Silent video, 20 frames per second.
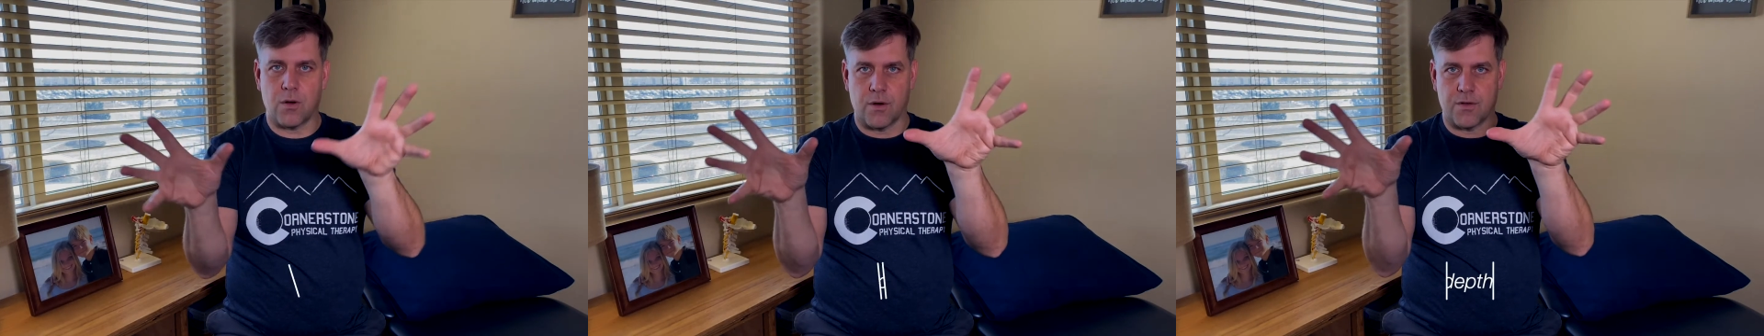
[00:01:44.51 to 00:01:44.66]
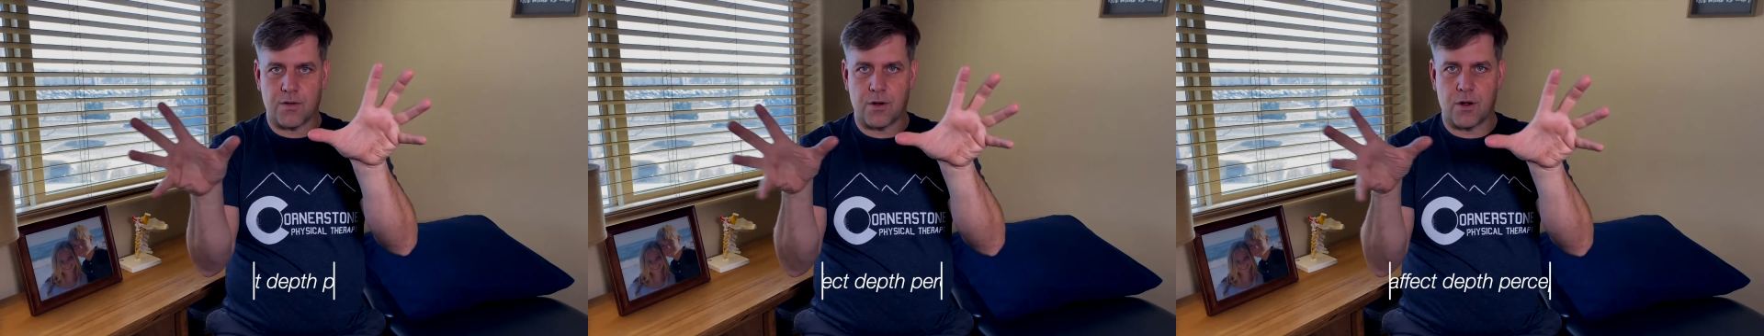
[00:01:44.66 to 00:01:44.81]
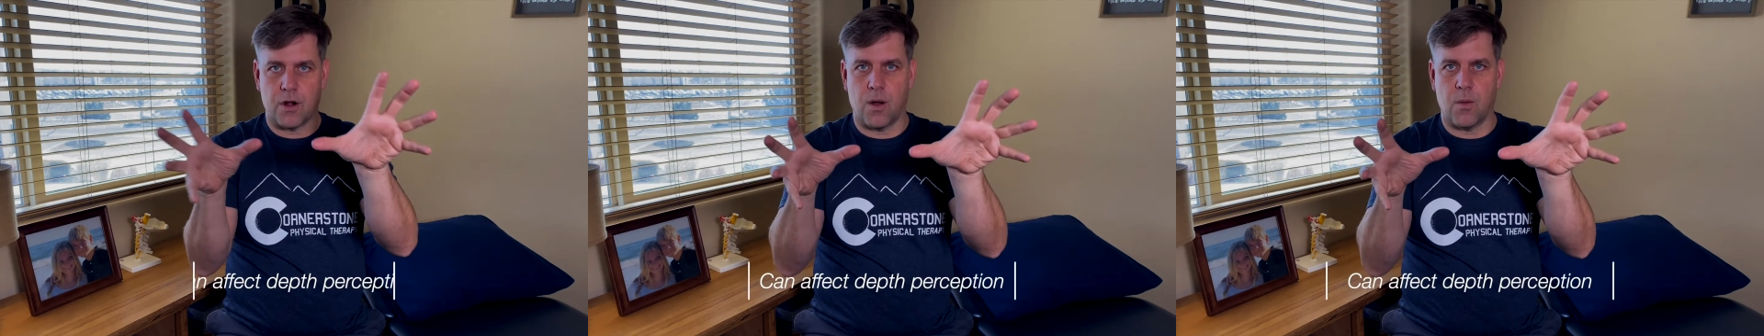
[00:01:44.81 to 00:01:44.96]
or
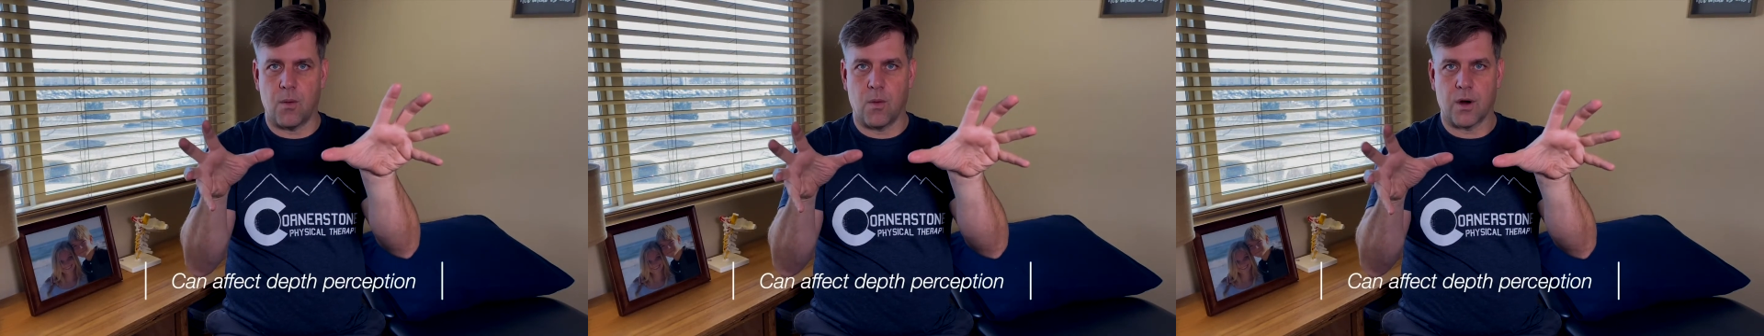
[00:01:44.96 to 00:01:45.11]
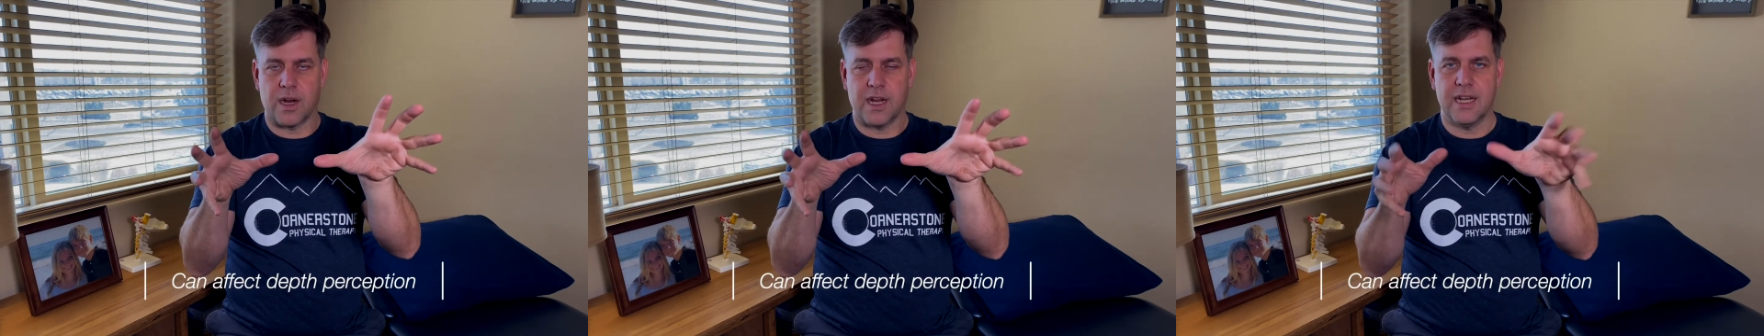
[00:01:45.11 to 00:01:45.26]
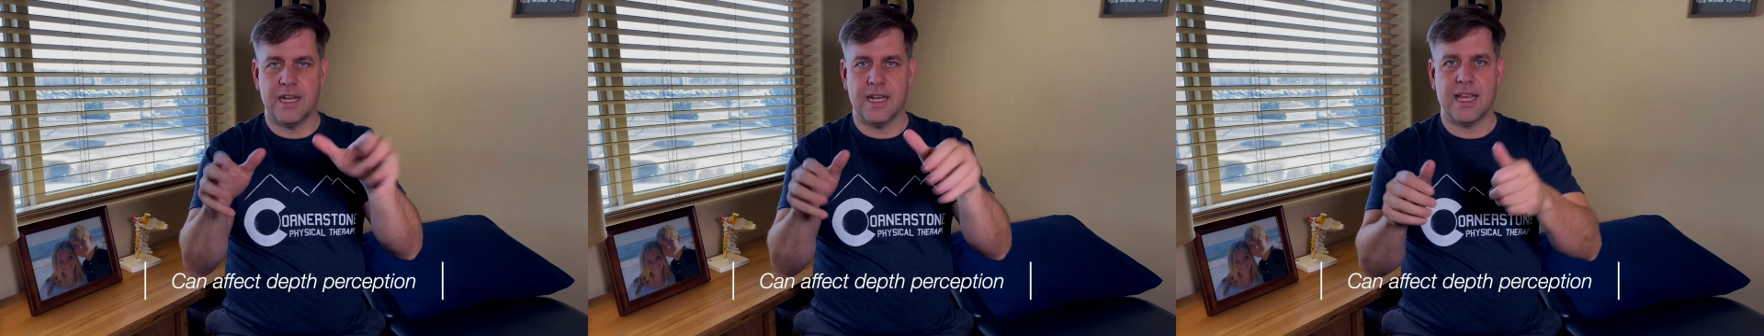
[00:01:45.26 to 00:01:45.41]
if they're not
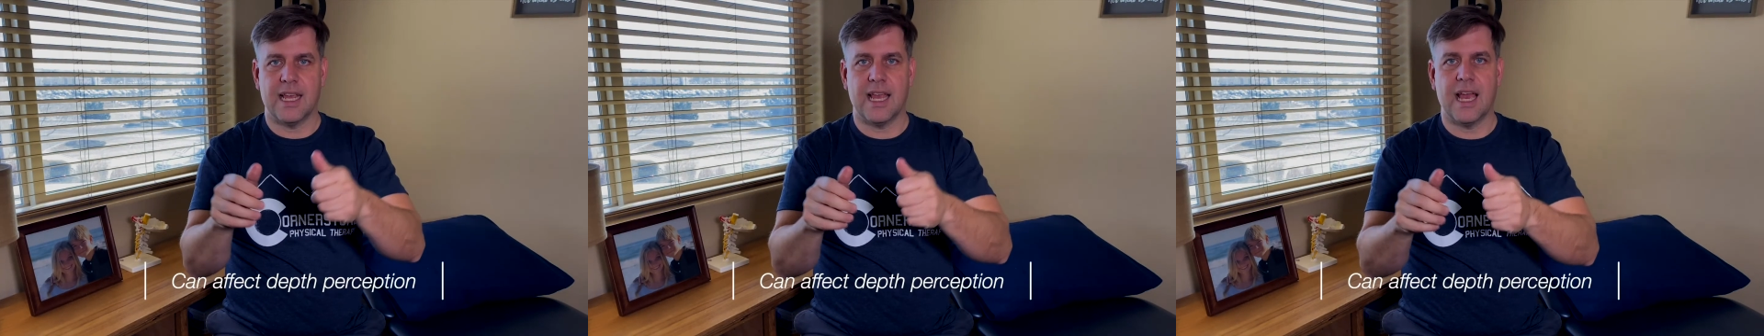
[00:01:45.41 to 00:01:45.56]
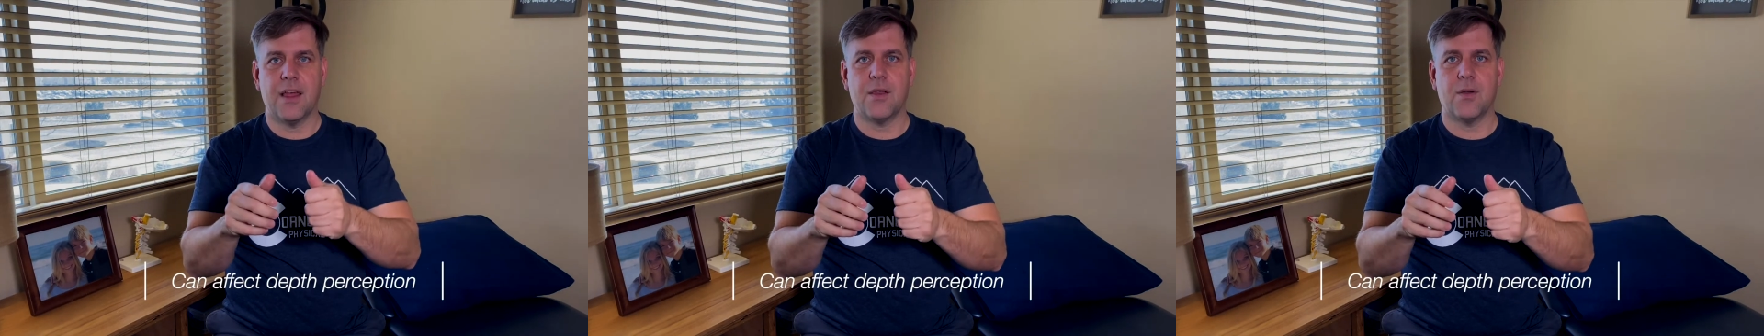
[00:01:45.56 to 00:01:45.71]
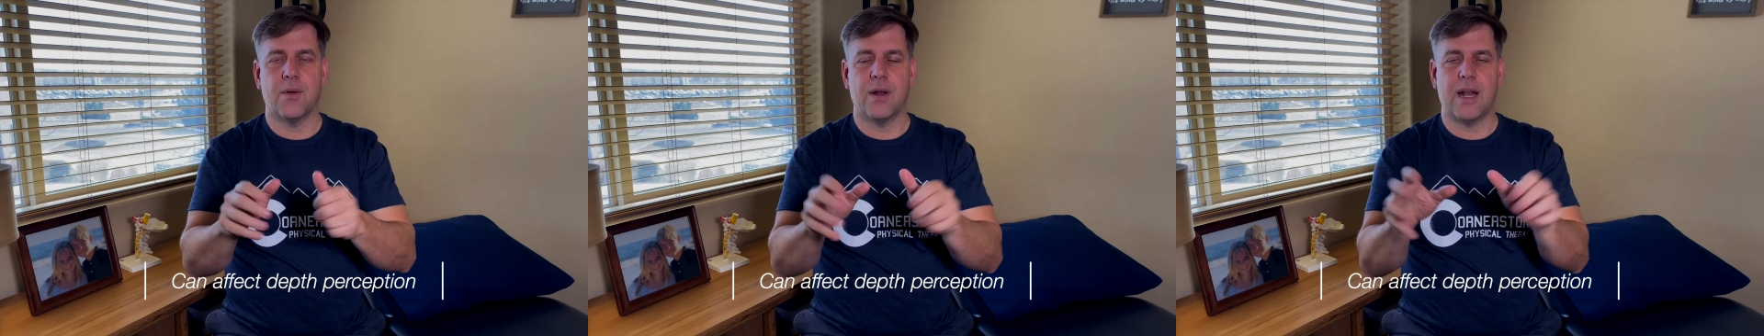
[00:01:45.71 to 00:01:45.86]
working together,